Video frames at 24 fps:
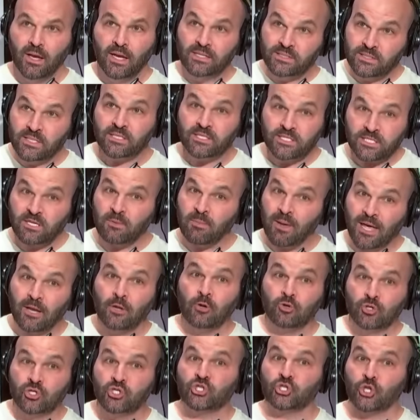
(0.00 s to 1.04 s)
is this is a man
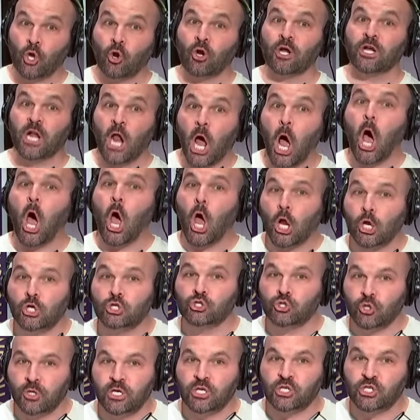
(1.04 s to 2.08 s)
who started
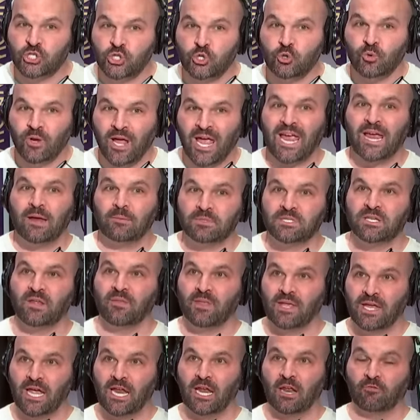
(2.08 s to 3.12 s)
102 games in
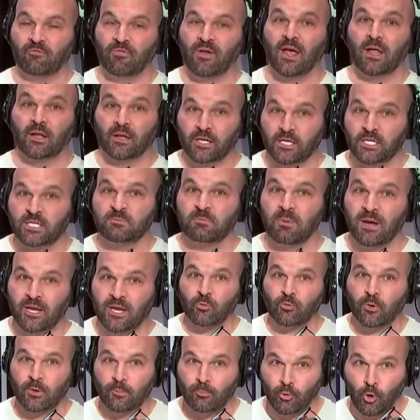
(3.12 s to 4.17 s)
the NFL and has
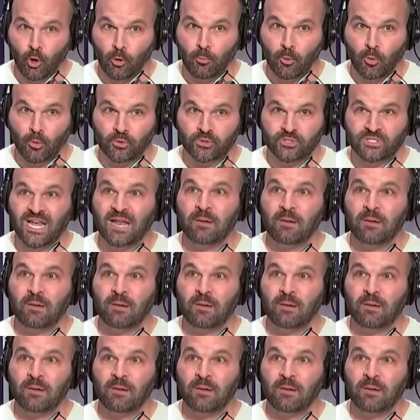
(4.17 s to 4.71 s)
3 Pro Bowls.